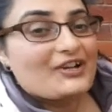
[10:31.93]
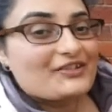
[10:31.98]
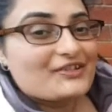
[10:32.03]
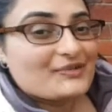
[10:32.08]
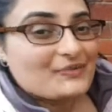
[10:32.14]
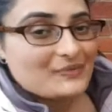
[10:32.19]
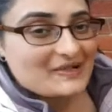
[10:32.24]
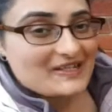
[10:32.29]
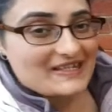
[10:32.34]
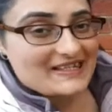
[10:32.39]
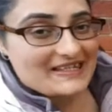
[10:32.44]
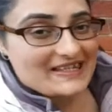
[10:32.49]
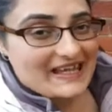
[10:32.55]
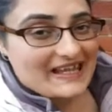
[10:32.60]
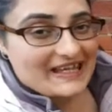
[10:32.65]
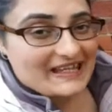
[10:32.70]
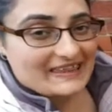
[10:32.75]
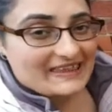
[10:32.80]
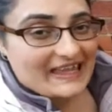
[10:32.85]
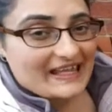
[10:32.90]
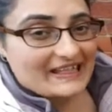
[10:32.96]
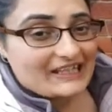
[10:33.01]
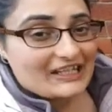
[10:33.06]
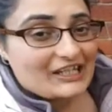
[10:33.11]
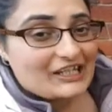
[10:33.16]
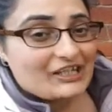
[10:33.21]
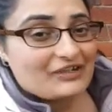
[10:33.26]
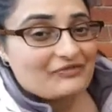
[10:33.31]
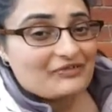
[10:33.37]
I just want to say that
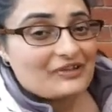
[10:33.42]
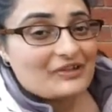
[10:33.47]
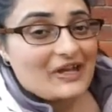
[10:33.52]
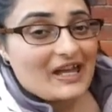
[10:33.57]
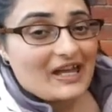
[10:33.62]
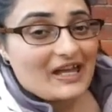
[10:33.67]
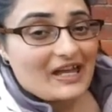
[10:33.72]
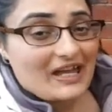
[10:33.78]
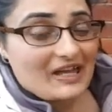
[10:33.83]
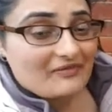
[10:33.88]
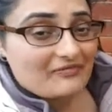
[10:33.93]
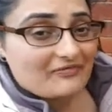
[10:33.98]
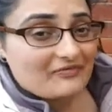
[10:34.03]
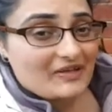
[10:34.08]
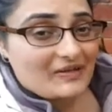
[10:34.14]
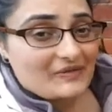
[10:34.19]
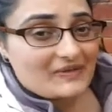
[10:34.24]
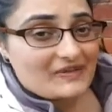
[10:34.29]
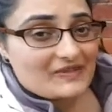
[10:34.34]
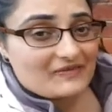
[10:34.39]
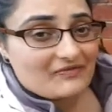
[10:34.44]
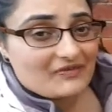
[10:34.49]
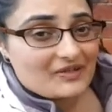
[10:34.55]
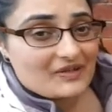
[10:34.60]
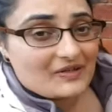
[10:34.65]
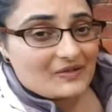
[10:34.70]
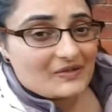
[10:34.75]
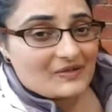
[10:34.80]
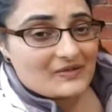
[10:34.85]
if you have found this
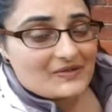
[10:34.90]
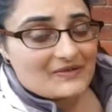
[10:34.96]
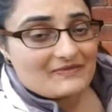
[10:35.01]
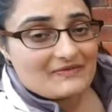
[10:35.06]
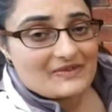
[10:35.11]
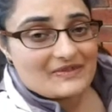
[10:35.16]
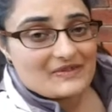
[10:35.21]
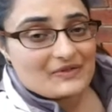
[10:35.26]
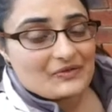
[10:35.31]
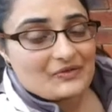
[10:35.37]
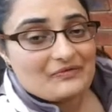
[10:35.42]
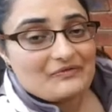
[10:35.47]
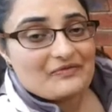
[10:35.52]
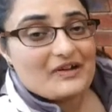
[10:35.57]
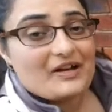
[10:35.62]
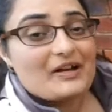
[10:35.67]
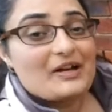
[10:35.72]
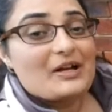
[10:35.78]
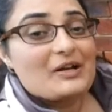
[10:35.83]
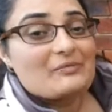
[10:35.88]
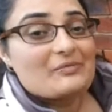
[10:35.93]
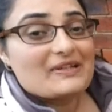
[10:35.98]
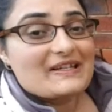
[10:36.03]
video useful so far,